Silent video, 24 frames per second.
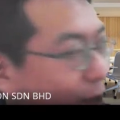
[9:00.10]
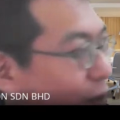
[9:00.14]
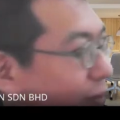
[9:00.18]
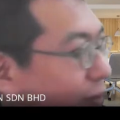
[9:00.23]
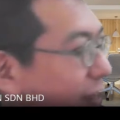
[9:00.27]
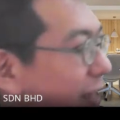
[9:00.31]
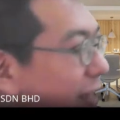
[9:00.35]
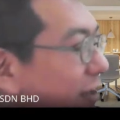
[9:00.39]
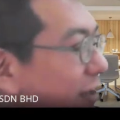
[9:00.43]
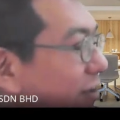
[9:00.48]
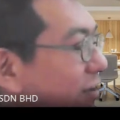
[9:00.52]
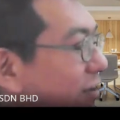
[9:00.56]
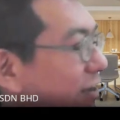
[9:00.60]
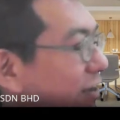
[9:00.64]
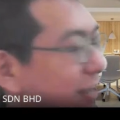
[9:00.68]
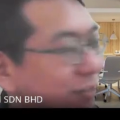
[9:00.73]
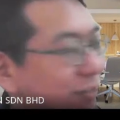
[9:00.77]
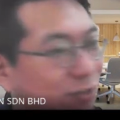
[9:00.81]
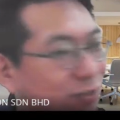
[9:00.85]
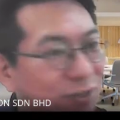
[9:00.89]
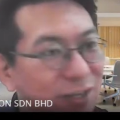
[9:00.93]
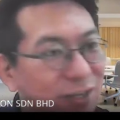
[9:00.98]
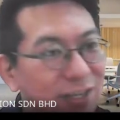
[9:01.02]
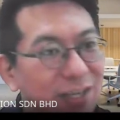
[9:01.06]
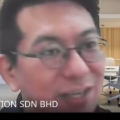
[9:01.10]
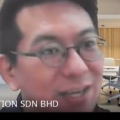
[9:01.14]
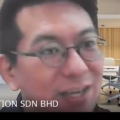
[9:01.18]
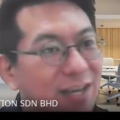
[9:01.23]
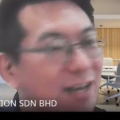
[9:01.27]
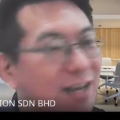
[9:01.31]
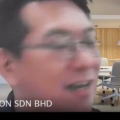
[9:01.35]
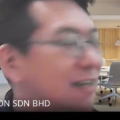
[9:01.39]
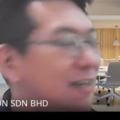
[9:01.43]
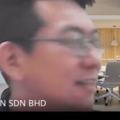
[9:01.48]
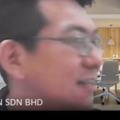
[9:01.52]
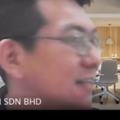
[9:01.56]
code lah. Actually,
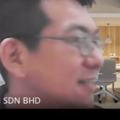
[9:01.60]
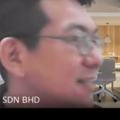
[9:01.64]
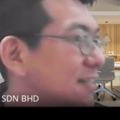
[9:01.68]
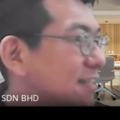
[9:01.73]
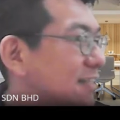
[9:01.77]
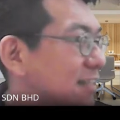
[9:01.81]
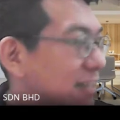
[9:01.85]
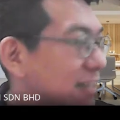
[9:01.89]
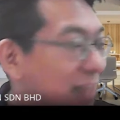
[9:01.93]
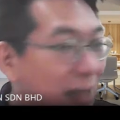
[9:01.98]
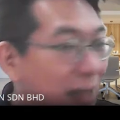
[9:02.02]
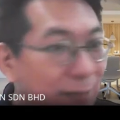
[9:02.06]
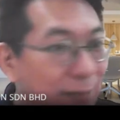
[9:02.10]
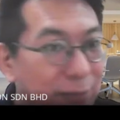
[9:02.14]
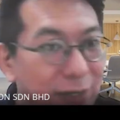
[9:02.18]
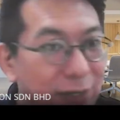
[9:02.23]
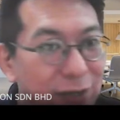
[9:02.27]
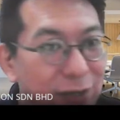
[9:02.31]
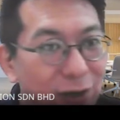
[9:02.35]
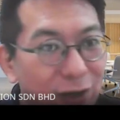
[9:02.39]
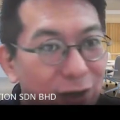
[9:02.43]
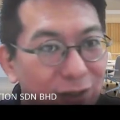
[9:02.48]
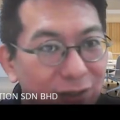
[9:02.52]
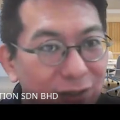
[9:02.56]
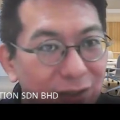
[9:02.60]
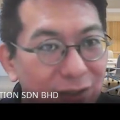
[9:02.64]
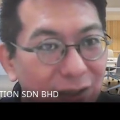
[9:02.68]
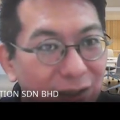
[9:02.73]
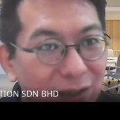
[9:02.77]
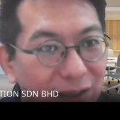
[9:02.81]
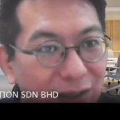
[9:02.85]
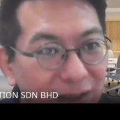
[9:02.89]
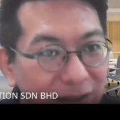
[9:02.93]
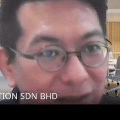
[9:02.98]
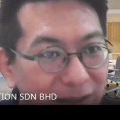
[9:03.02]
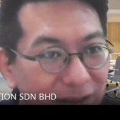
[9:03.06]
this is a dummy code.
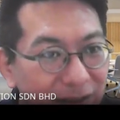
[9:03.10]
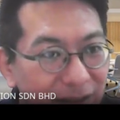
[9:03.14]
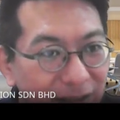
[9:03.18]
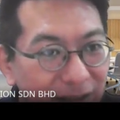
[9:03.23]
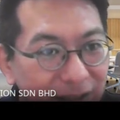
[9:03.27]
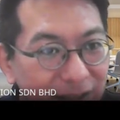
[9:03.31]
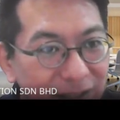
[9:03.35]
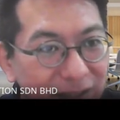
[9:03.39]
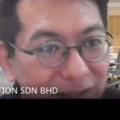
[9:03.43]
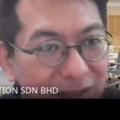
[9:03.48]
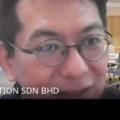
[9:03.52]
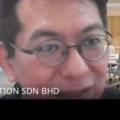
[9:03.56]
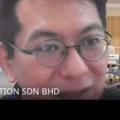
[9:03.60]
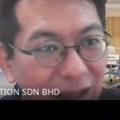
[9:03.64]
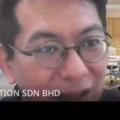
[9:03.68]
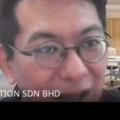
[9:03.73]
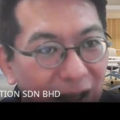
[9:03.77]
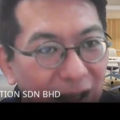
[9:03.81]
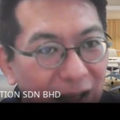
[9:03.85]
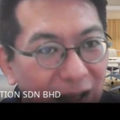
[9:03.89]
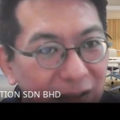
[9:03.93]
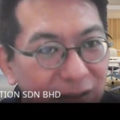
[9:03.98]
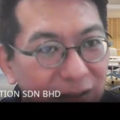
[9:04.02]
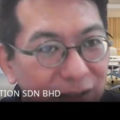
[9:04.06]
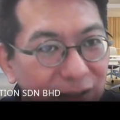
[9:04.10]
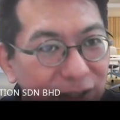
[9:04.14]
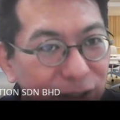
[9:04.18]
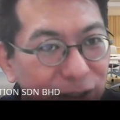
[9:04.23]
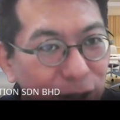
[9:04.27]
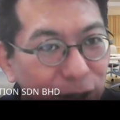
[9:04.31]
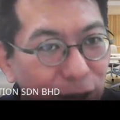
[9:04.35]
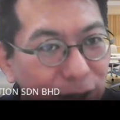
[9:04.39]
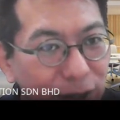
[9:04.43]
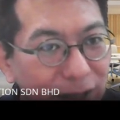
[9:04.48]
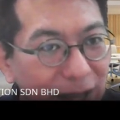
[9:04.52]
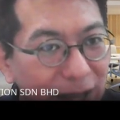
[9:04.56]
This
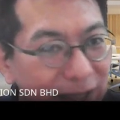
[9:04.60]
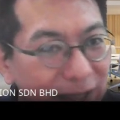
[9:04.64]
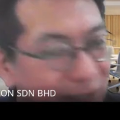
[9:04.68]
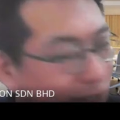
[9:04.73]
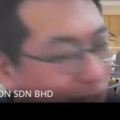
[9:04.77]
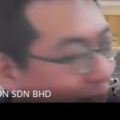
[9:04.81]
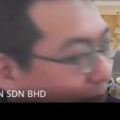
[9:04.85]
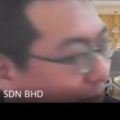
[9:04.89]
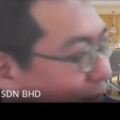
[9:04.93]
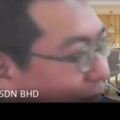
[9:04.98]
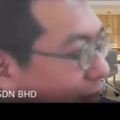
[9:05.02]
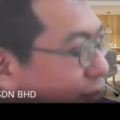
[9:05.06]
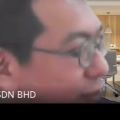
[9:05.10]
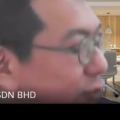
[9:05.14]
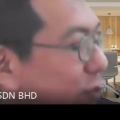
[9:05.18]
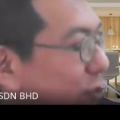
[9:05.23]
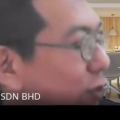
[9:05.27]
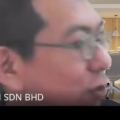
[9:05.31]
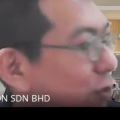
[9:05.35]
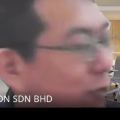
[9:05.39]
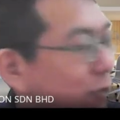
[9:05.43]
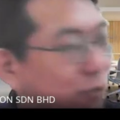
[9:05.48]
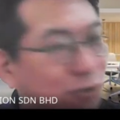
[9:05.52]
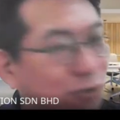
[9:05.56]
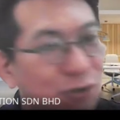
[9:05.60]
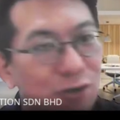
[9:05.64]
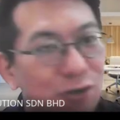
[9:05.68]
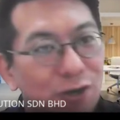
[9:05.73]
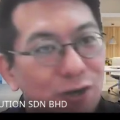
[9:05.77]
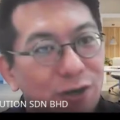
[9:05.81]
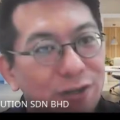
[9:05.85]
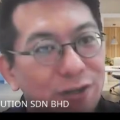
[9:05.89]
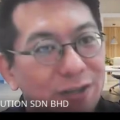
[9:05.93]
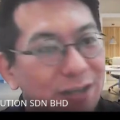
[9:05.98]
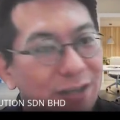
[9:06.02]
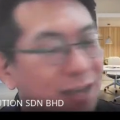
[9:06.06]
code doesn't have a stock
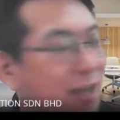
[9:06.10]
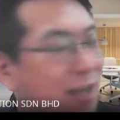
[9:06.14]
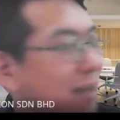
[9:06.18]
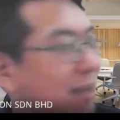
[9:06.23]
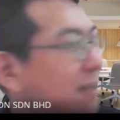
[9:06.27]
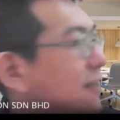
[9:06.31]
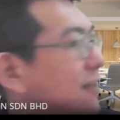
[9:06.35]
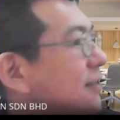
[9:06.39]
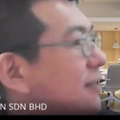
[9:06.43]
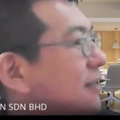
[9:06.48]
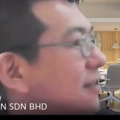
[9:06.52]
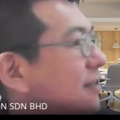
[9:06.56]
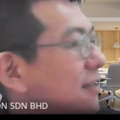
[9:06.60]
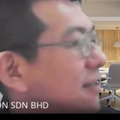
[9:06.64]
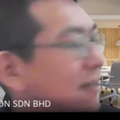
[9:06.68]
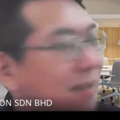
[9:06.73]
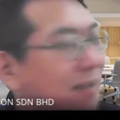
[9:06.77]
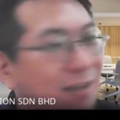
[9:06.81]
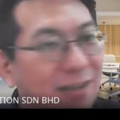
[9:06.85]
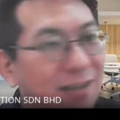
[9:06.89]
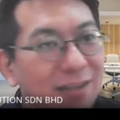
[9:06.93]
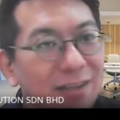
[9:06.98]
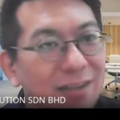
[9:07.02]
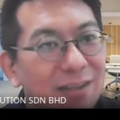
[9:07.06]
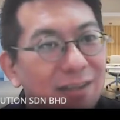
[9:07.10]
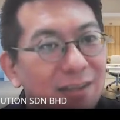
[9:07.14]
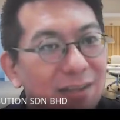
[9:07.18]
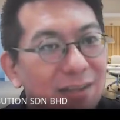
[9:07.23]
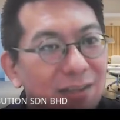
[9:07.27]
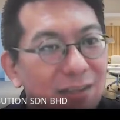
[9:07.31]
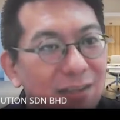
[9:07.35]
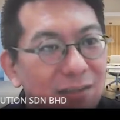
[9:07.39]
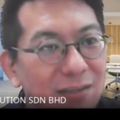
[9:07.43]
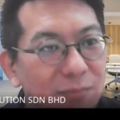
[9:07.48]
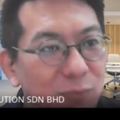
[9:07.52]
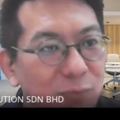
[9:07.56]
control. Okay,
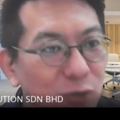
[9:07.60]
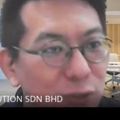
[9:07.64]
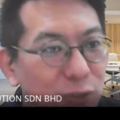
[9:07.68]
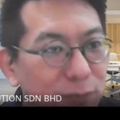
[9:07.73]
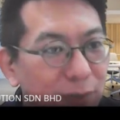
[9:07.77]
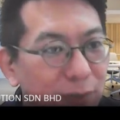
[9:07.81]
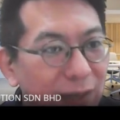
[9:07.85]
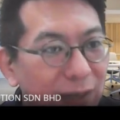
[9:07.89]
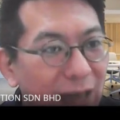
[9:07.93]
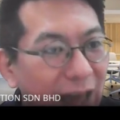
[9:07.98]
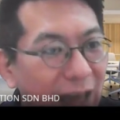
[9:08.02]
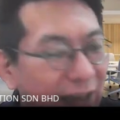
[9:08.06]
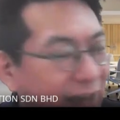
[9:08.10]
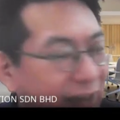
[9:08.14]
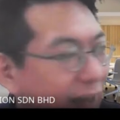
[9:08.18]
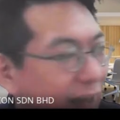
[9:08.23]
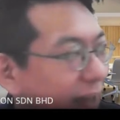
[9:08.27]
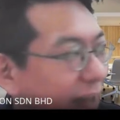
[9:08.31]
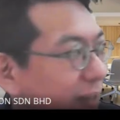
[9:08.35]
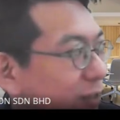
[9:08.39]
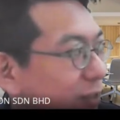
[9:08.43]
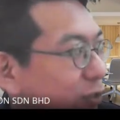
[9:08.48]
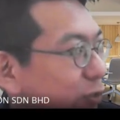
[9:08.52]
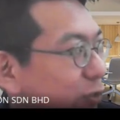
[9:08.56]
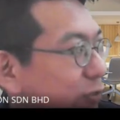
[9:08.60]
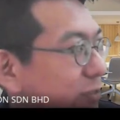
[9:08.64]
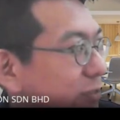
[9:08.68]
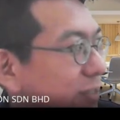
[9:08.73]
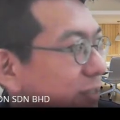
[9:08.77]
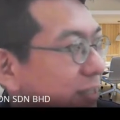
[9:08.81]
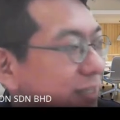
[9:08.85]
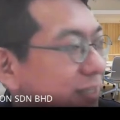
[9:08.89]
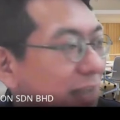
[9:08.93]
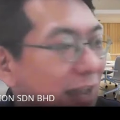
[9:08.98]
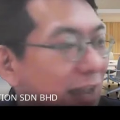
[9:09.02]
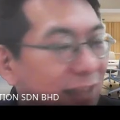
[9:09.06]
which means I can use
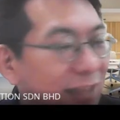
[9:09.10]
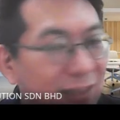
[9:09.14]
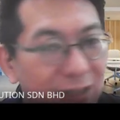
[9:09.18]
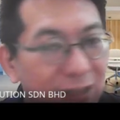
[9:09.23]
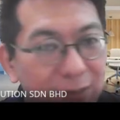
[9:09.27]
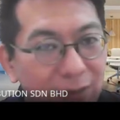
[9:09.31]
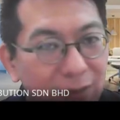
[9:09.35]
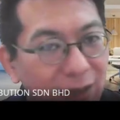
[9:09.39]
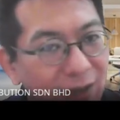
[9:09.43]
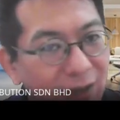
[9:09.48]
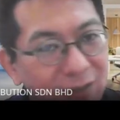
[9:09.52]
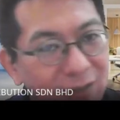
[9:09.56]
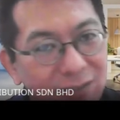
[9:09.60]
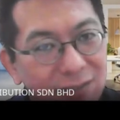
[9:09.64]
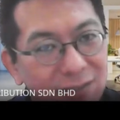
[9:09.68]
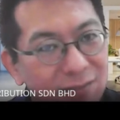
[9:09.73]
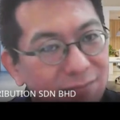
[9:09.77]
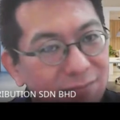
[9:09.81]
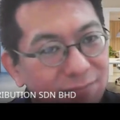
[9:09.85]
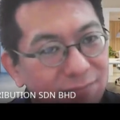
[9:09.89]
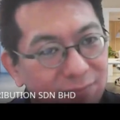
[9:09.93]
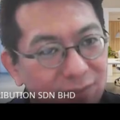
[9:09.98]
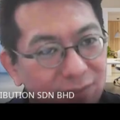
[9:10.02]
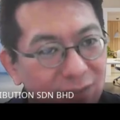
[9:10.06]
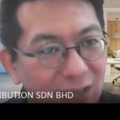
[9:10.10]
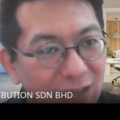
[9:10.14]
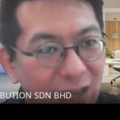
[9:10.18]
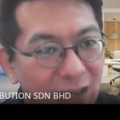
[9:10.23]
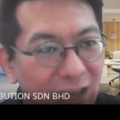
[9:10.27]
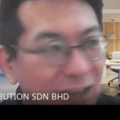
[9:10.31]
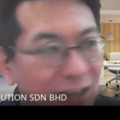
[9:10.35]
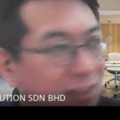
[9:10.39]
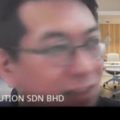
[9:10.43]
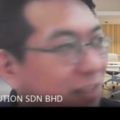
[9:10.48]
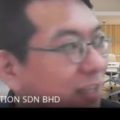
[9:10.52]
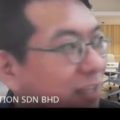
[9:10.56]
this item as
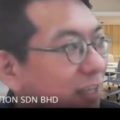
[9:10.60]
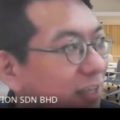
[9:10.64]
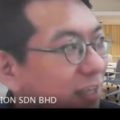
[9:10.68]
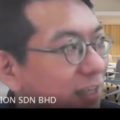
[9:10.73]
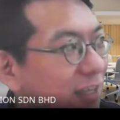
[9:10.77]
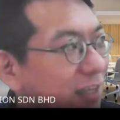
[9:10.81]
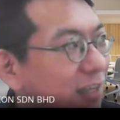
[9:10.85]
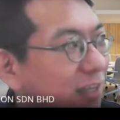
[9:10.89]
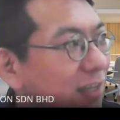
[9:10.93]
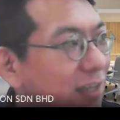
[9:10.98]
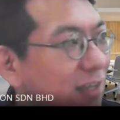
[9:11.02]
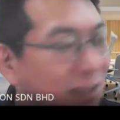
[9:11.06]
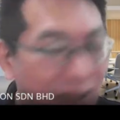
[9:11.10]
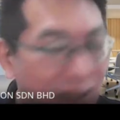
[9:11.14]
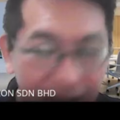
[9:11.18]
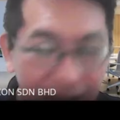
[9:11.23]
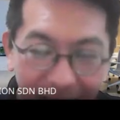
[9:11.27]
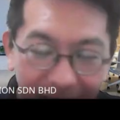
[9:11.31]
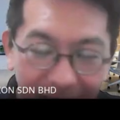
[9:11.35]
any